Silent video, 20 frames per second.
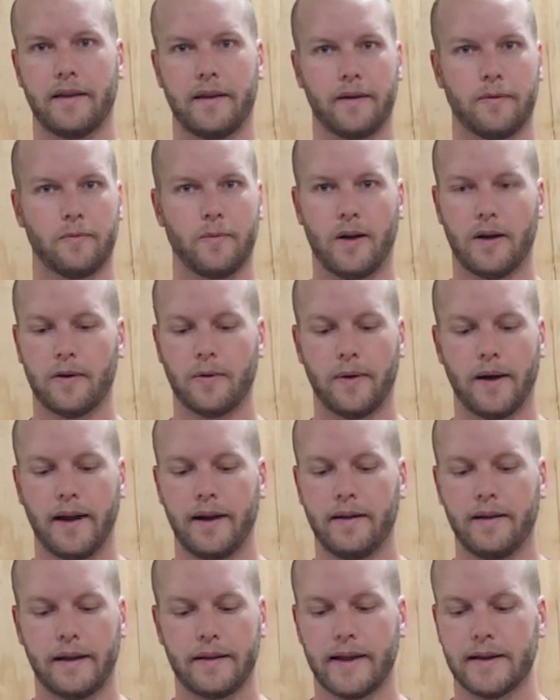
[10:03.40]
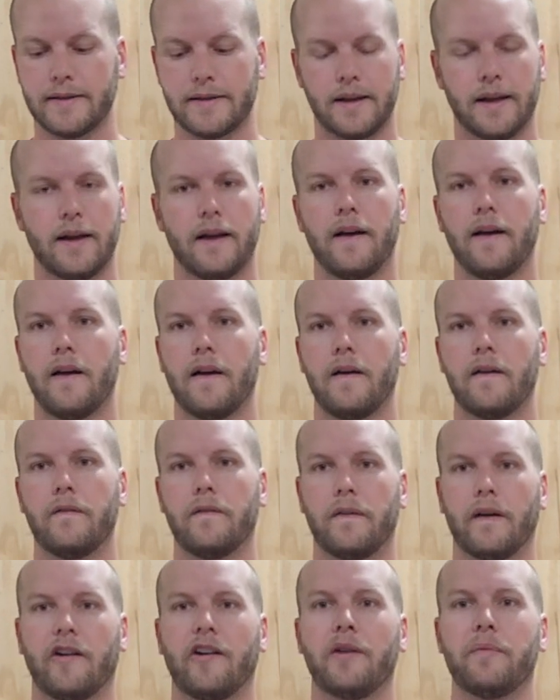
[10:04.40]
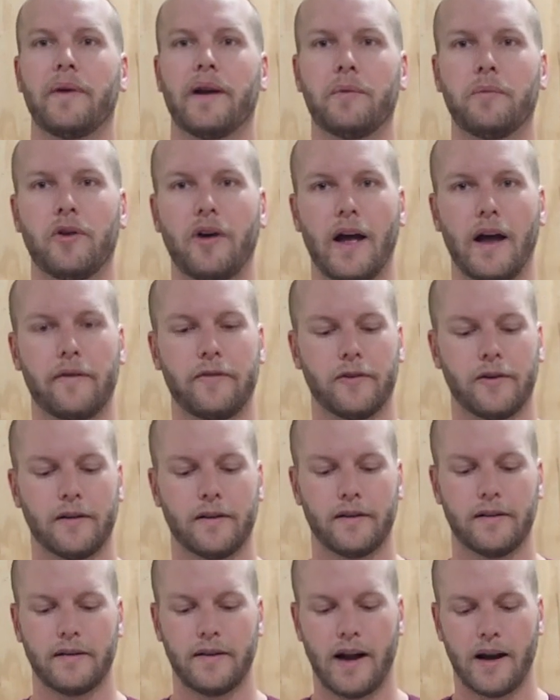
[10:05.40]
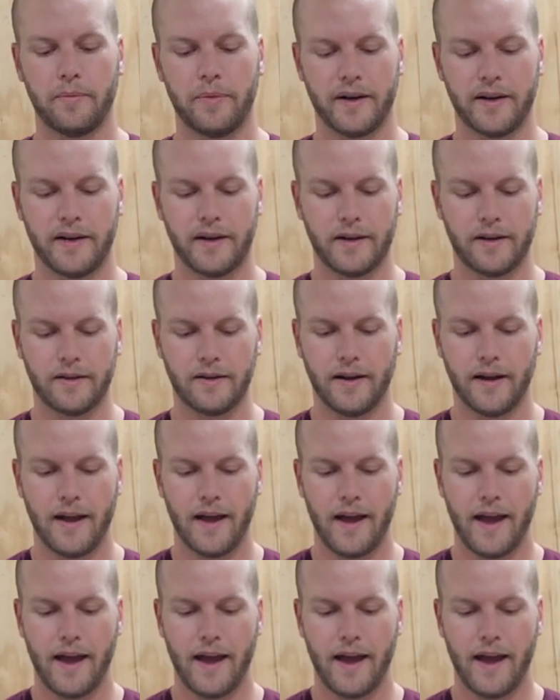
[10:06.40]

then walk away. Like, that's very minimal effort, not a big deal.